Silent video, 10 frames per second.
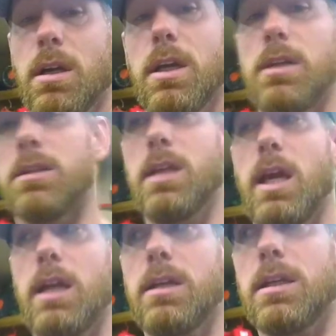can
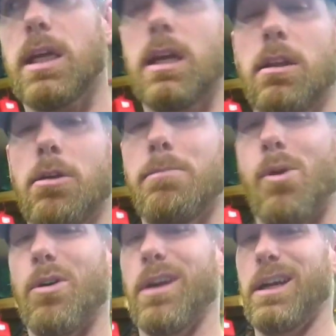tend to get a little
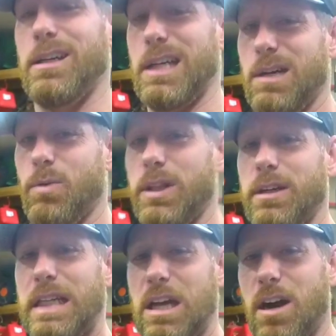boring when
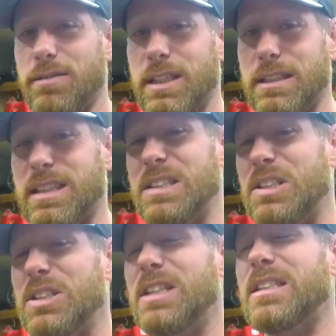they're in the off season because
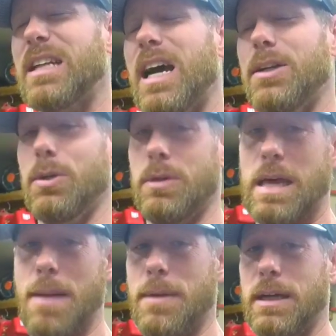they're just not
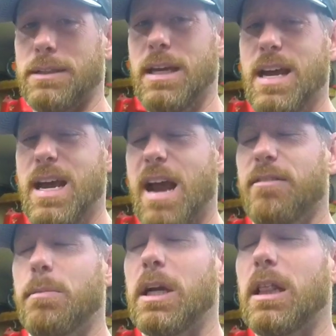doing that much.
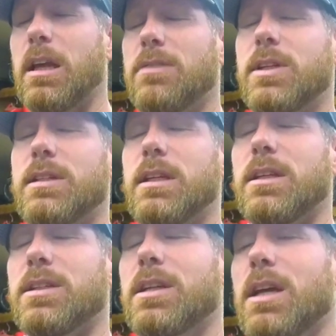Everybody loves to see
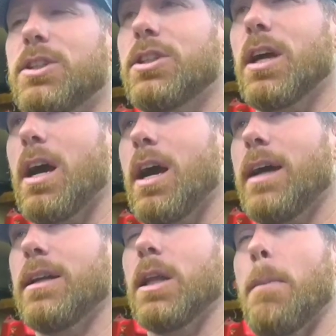the
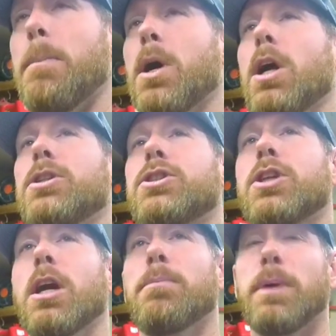sunshine and the birds
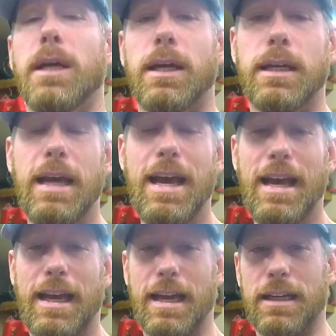chirping
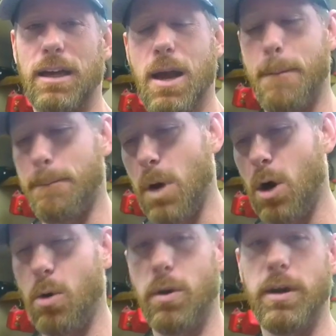and
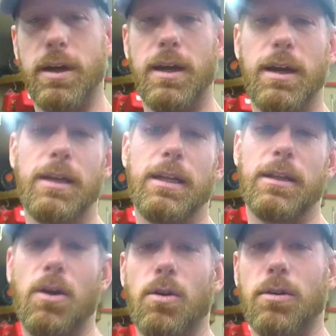mowing
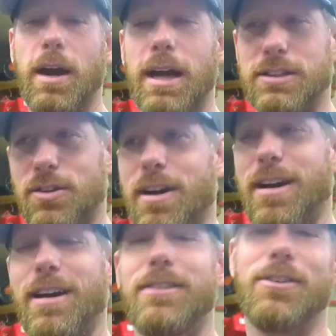and the old grass
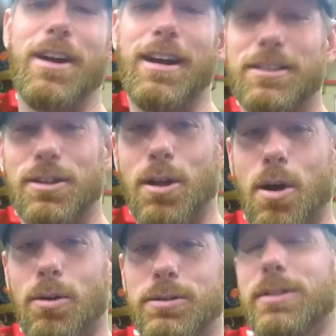grind, right?
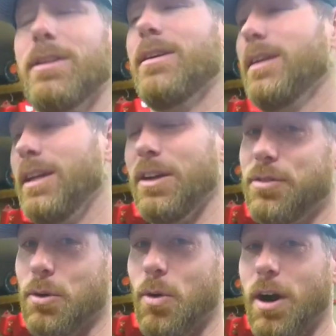Sloan's,
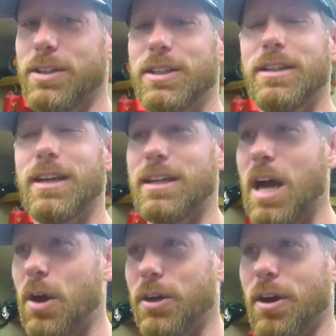if you're watching, I
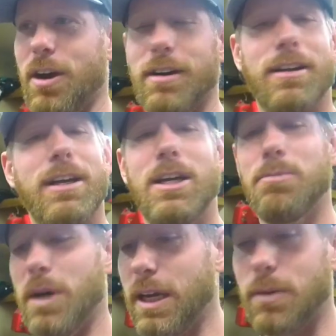doubt you are.
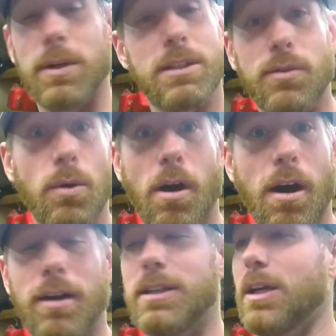But anyways, if you
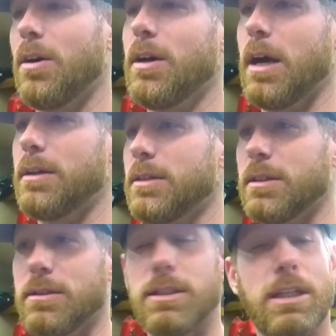are, you know, uh,
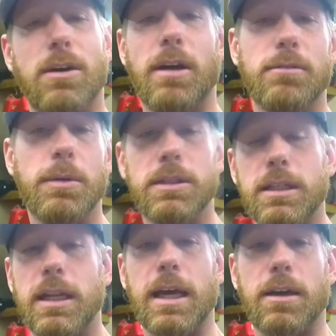uh, you know,
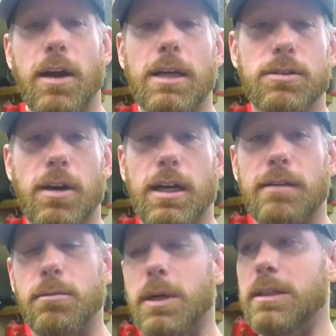everybody's into that grass grind.
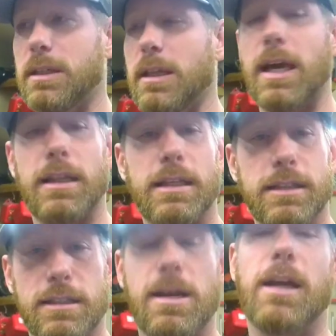Everybody's into that, and
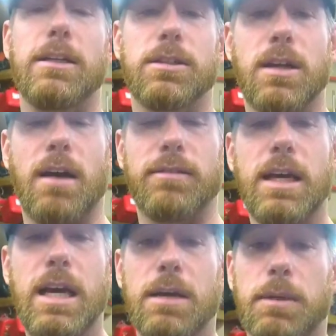that's exciting
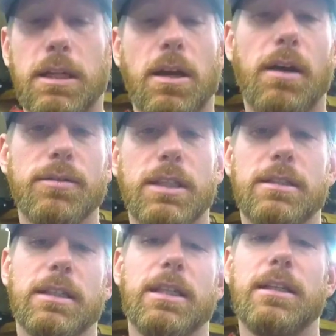stuff. But in the off
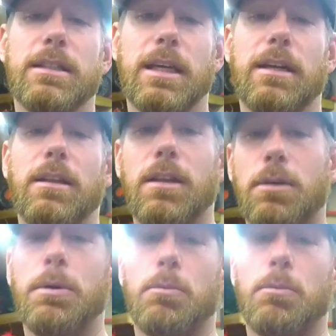season, it tends to get a little